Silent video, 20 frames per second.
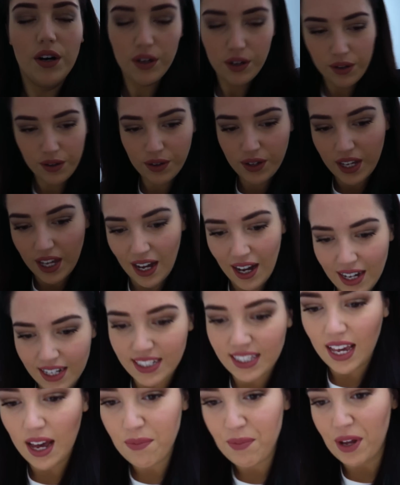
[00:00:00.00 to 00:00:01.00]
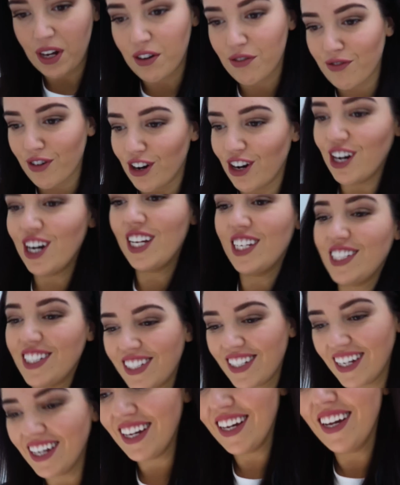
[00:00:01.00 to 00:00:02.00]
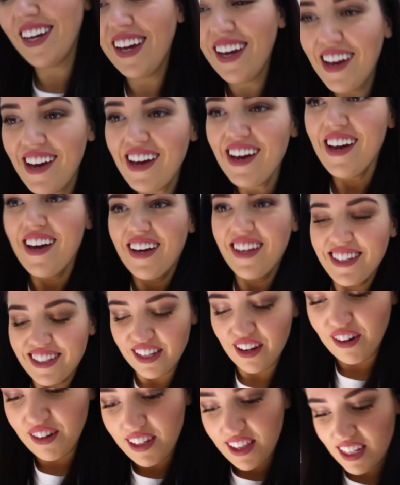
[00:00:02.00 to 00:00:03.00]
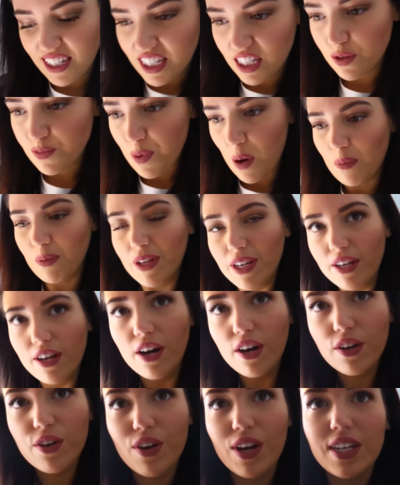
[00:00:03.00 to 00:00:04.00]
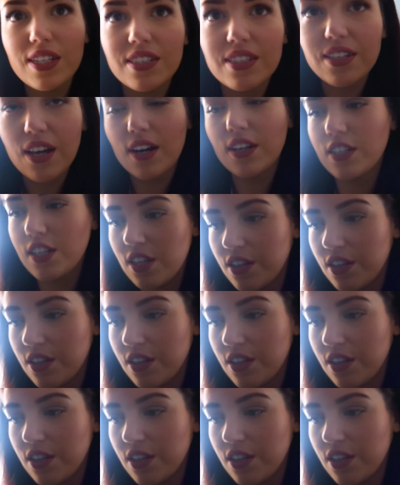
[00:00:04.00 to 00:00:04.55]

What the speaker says: Oh guys, I'm in a rush. Sorry, this is probably not a great start